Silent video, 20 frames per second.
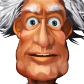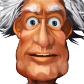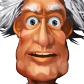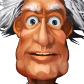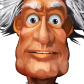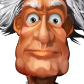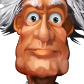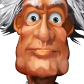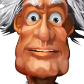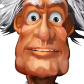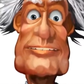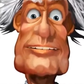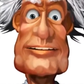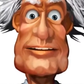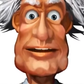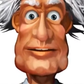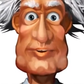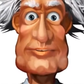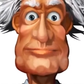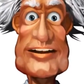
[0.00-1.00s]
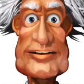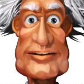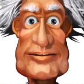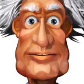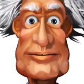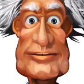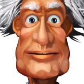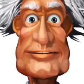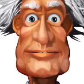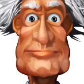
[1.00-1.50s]
A written
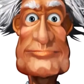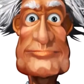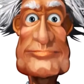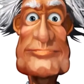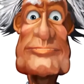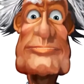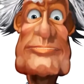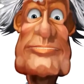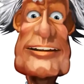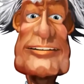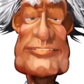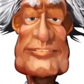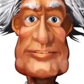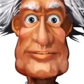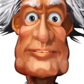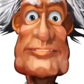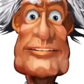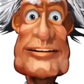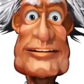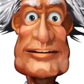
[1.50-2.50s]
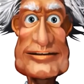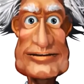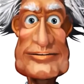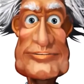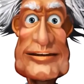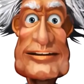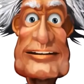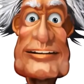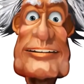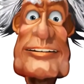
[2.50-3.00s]
methodology demonstrates
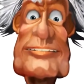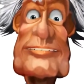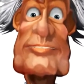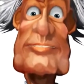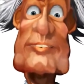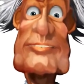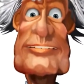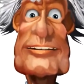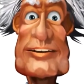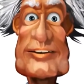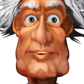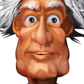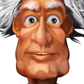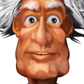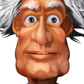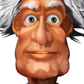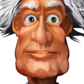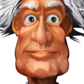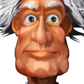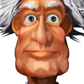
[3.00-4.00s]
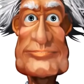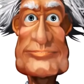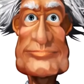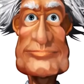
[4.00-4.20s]
to senior management